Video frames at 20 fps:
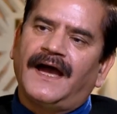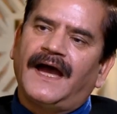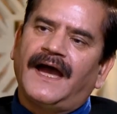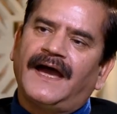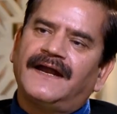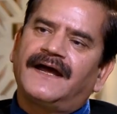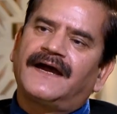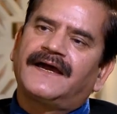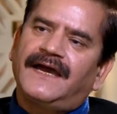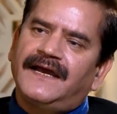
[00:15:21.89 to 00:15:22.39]

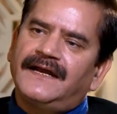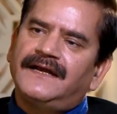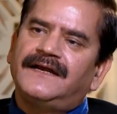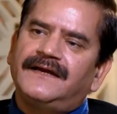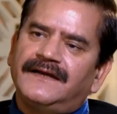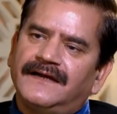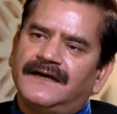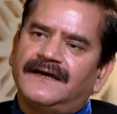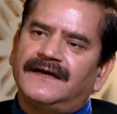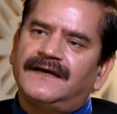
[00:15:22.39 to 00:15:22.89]
And again,
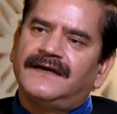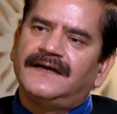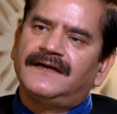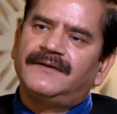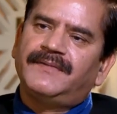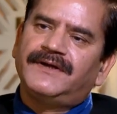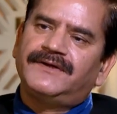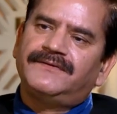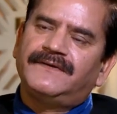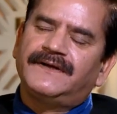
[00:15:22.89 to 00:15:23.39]
in, uh, in
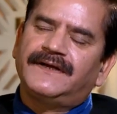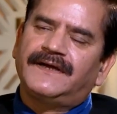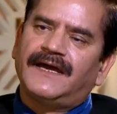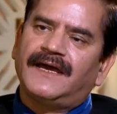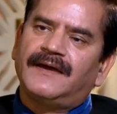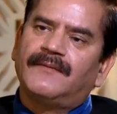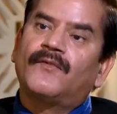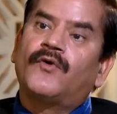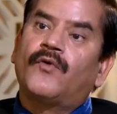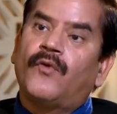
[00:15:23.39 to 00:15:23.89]
between
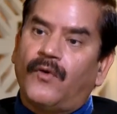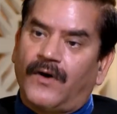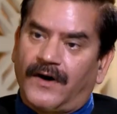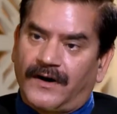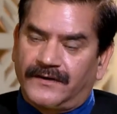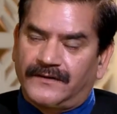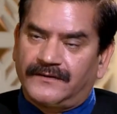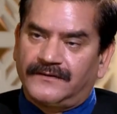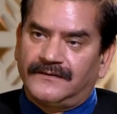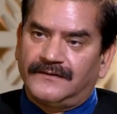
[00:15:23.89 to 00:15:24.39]
came
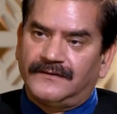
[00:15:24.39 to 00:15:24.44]
Quad